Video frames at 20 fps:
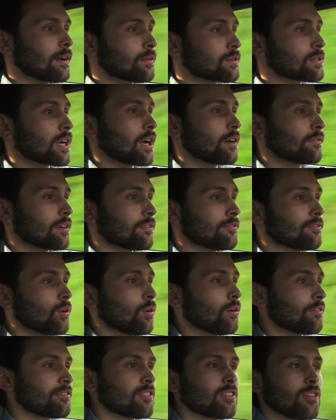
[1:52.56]
outside of it
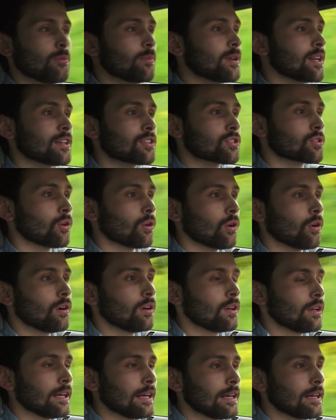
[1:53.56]
for a few minutes or
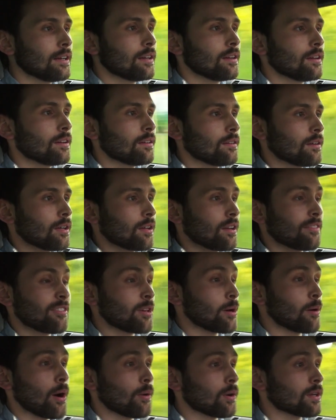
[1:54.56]
a
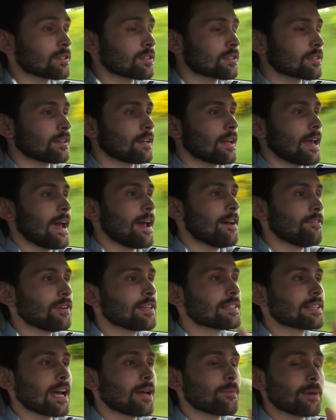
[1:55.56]
few hours,
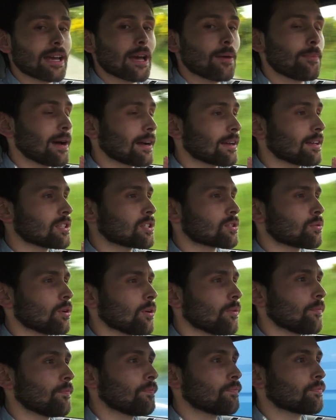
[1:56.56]
every time I get back into
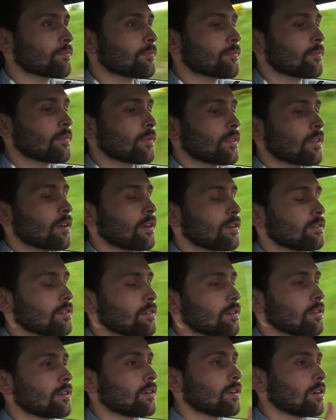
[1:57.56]
it,
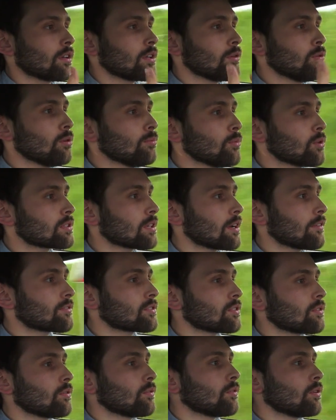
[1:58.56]
you almost have
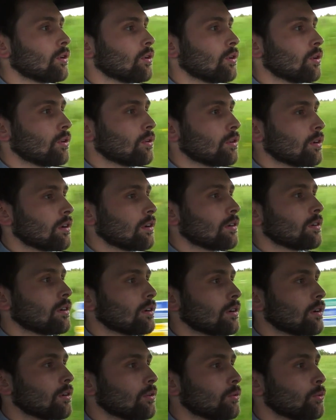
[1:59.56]
to
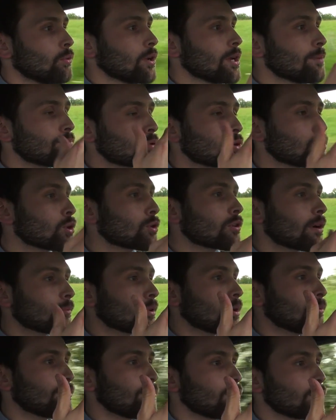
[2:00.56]
reprogram
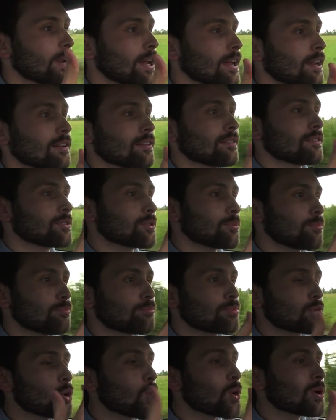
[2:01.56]
your brain to
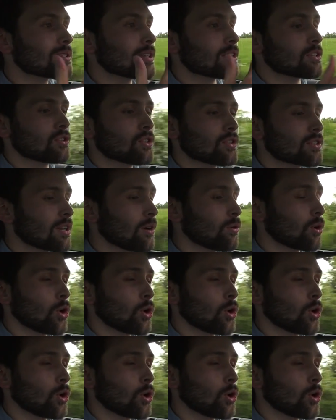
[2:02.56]
process just how